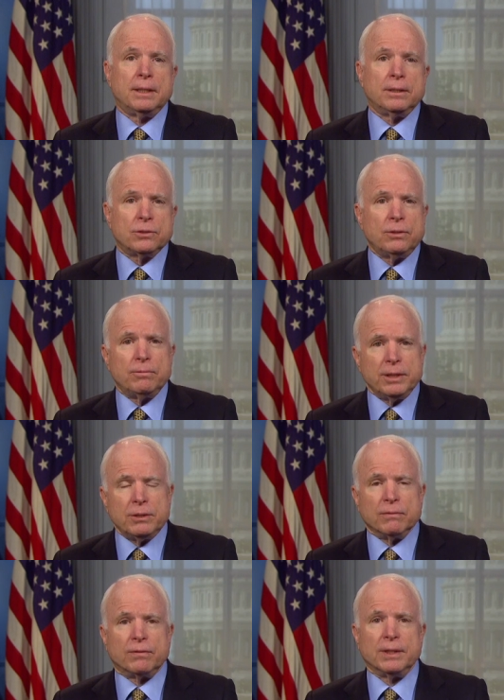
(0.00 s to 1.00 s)
There's good
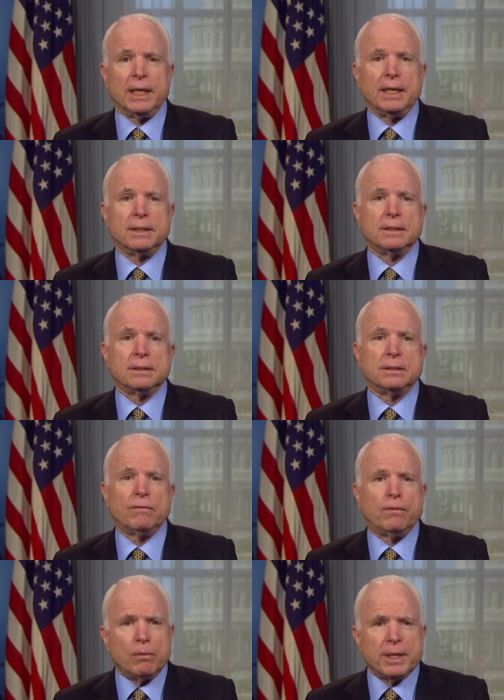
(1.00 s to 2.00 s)
reason for that.
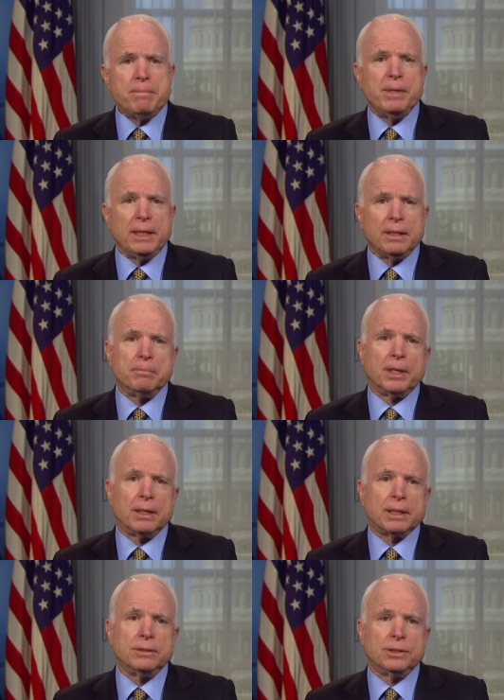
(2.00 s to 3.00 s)
40 million
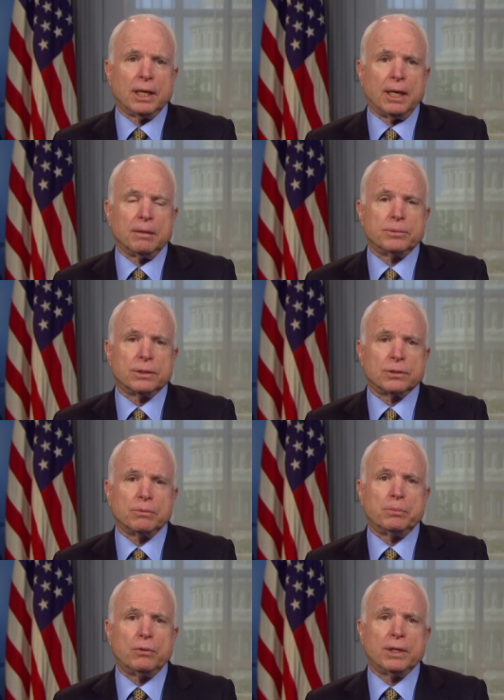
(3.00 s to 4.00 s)
American jobs are
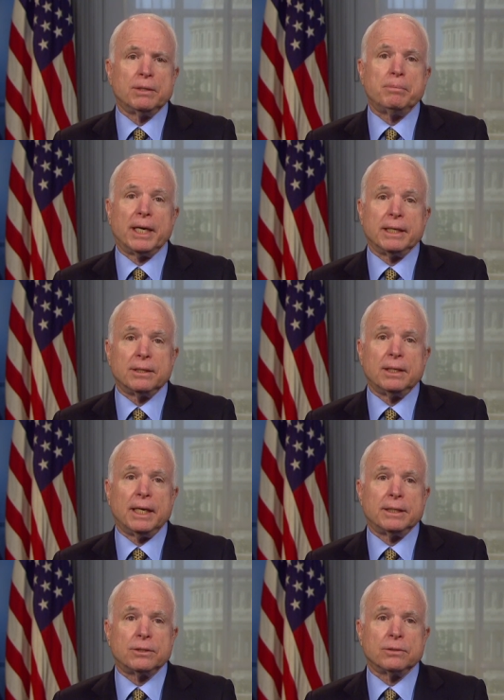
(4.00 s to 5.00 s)
supported by
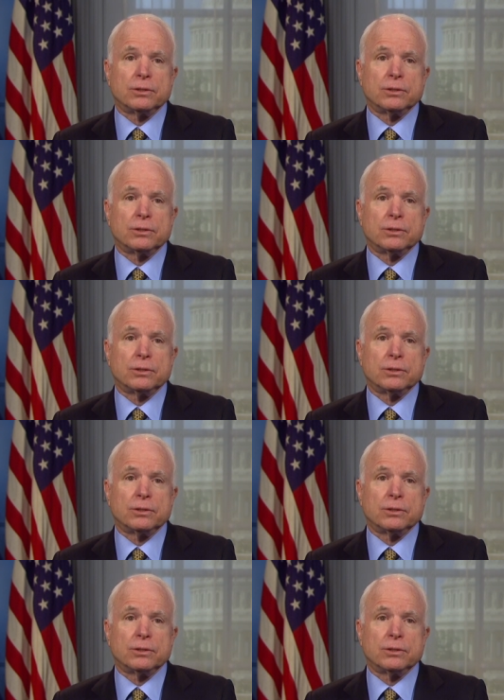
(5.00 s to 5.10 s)
international